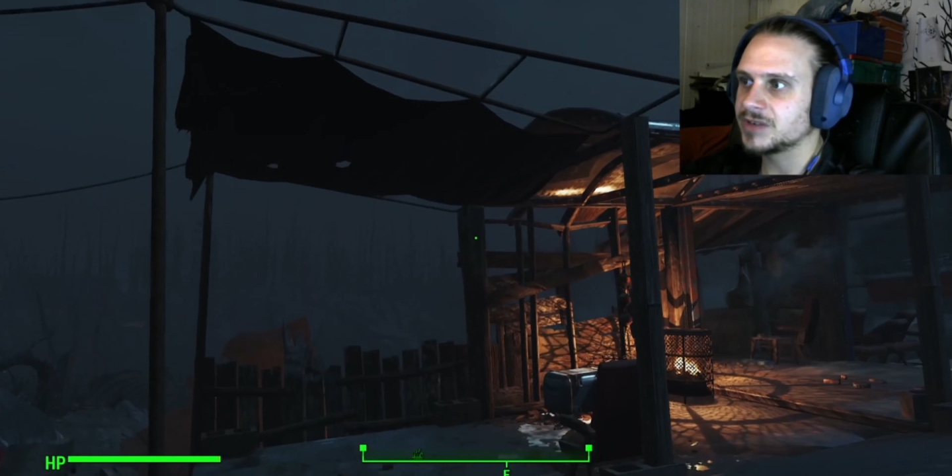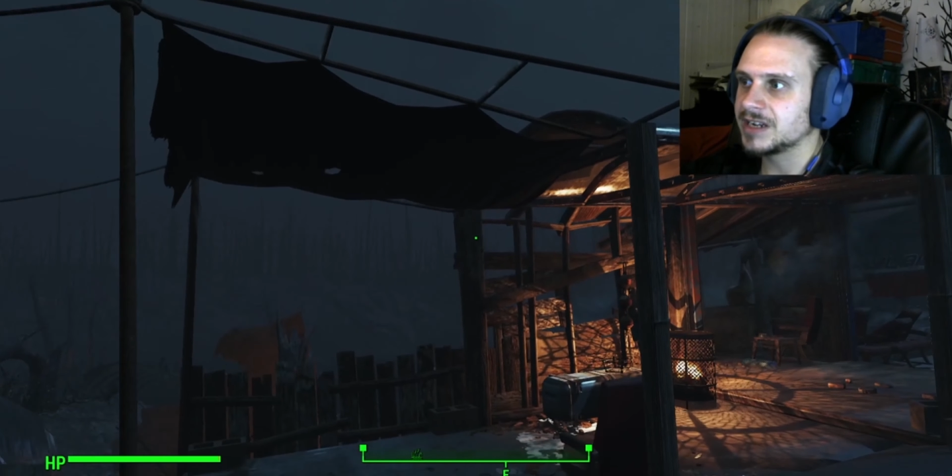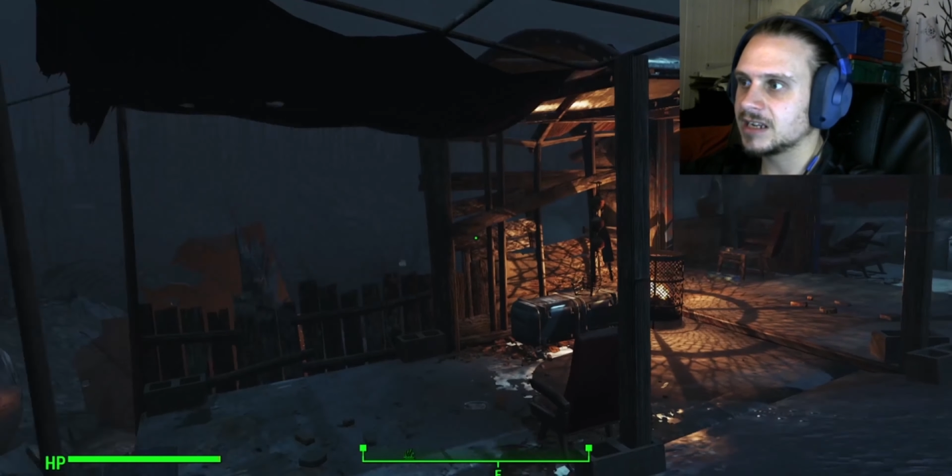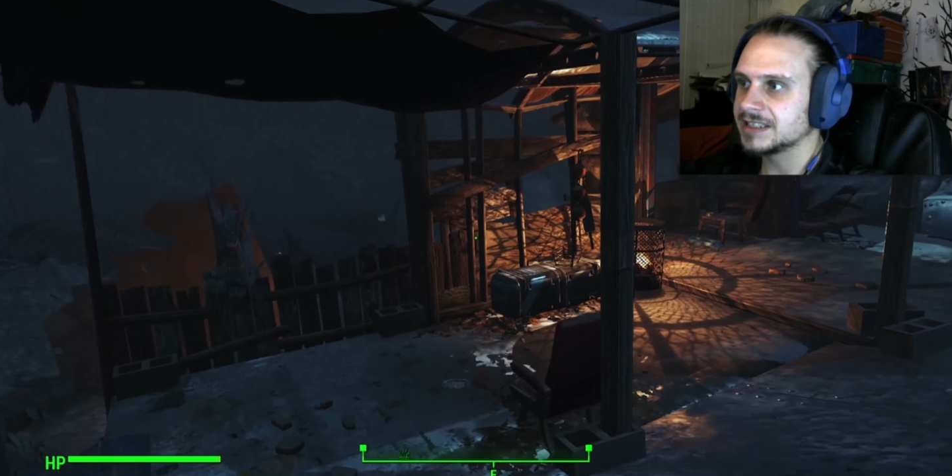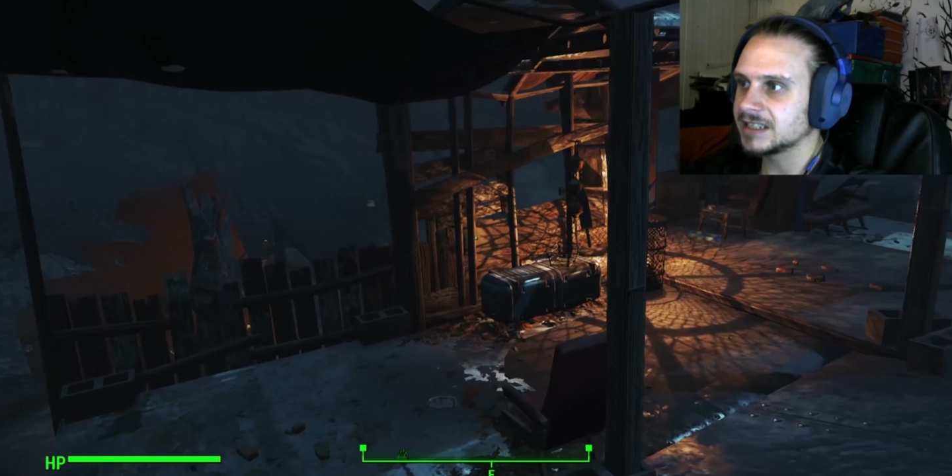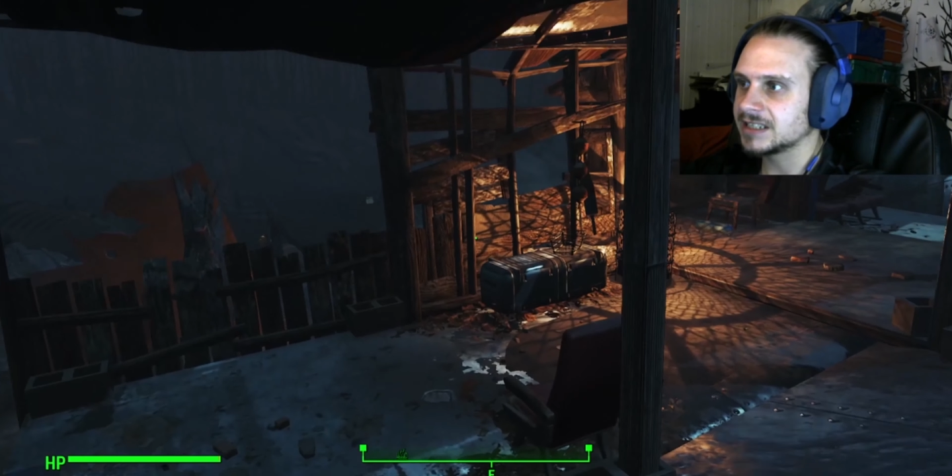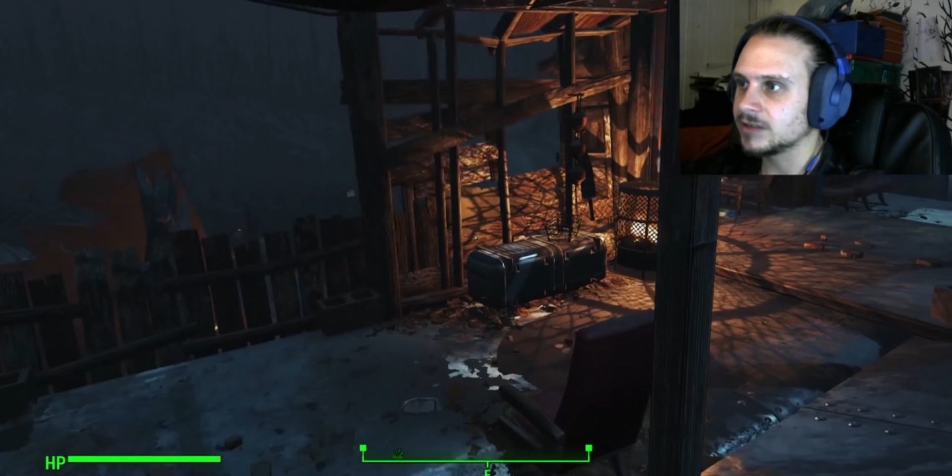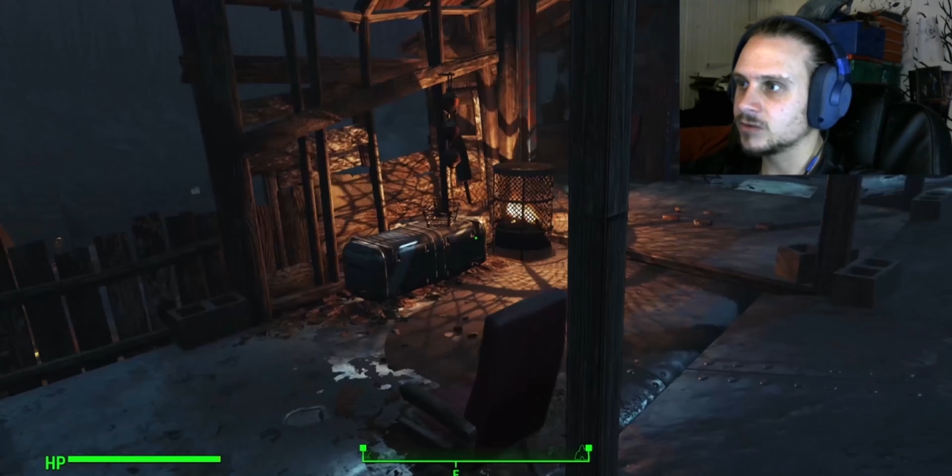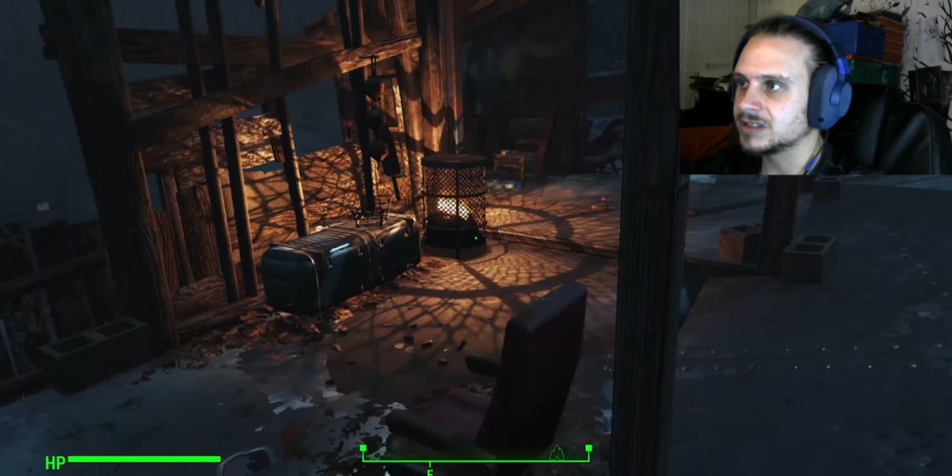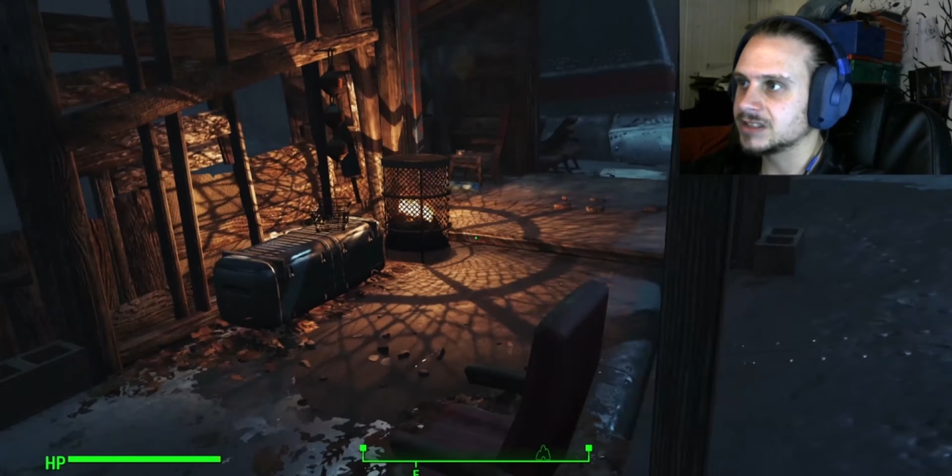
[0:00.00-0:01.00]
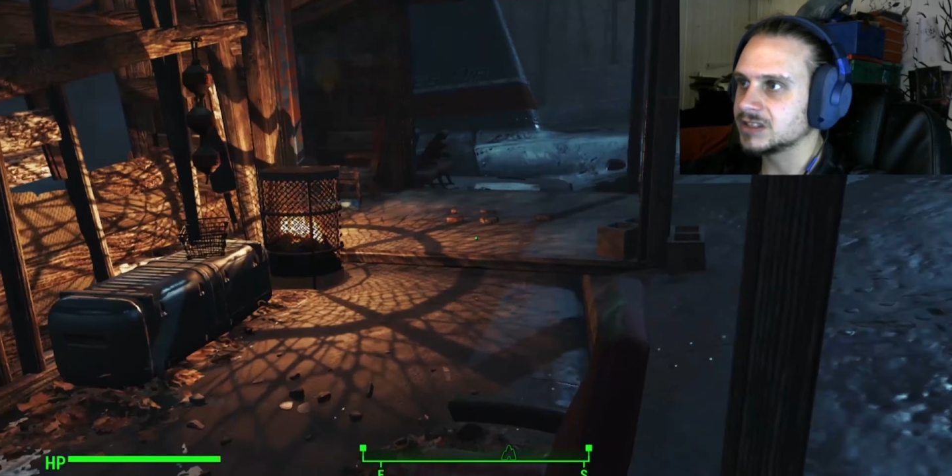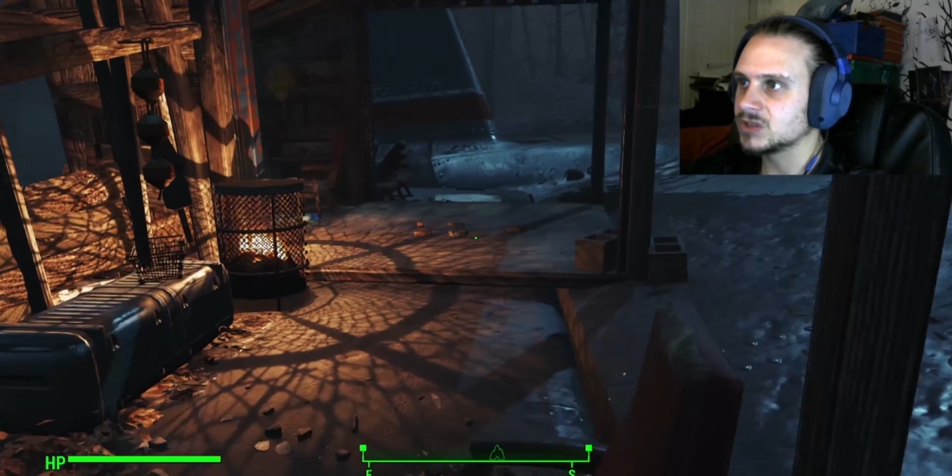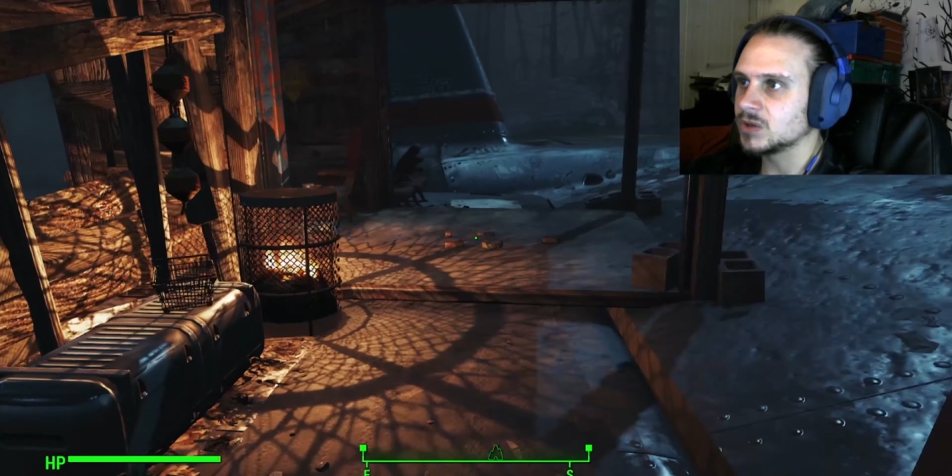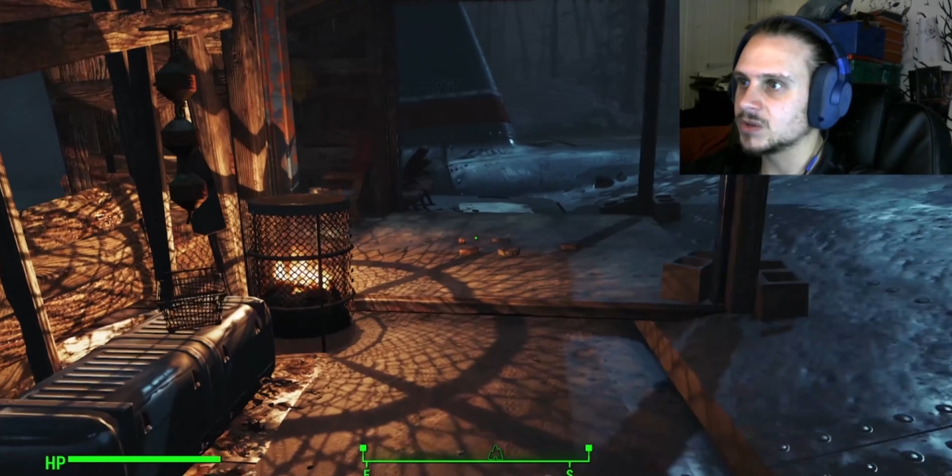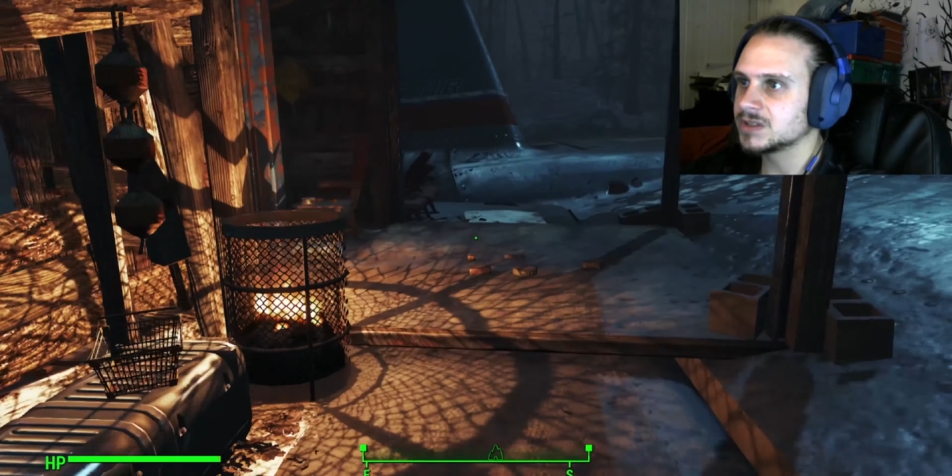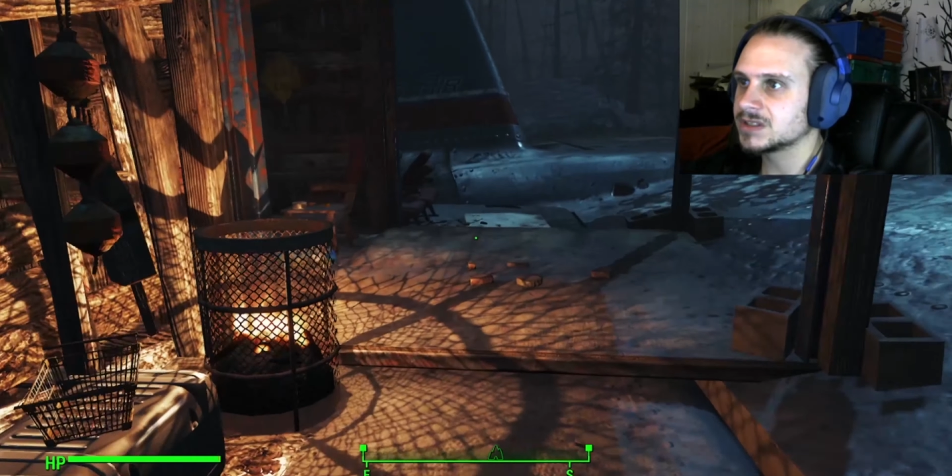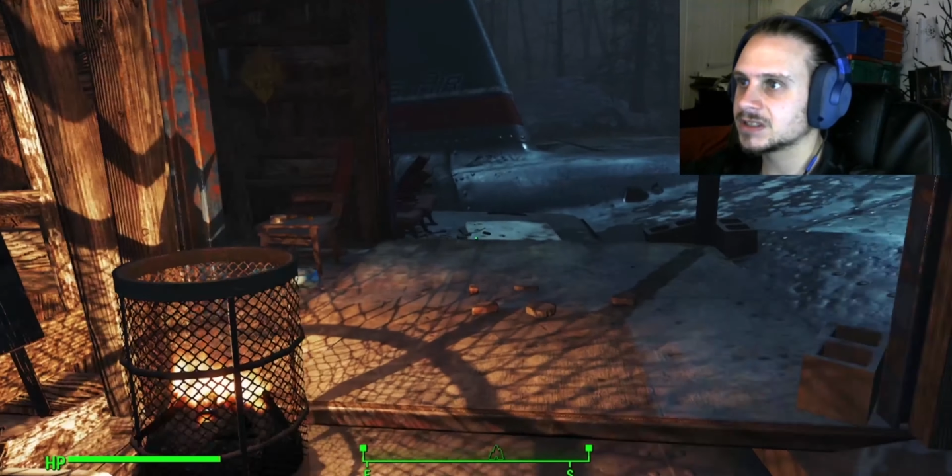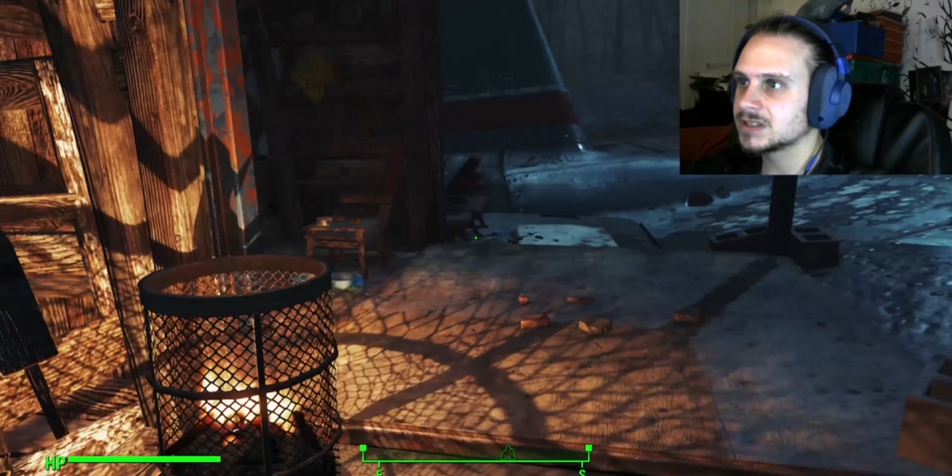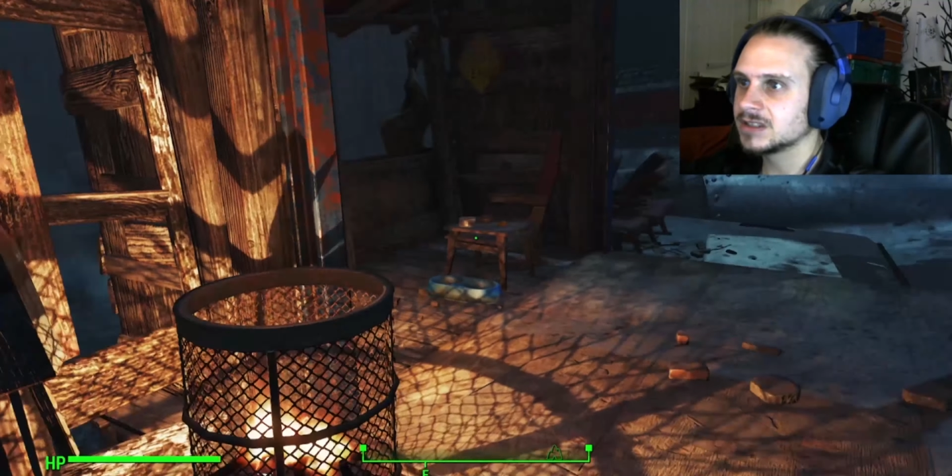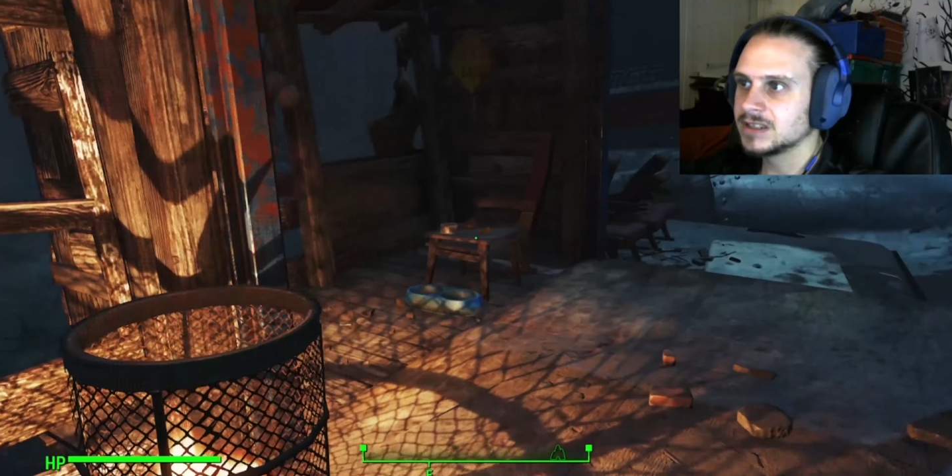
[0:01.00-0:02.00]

realized I killed his dogs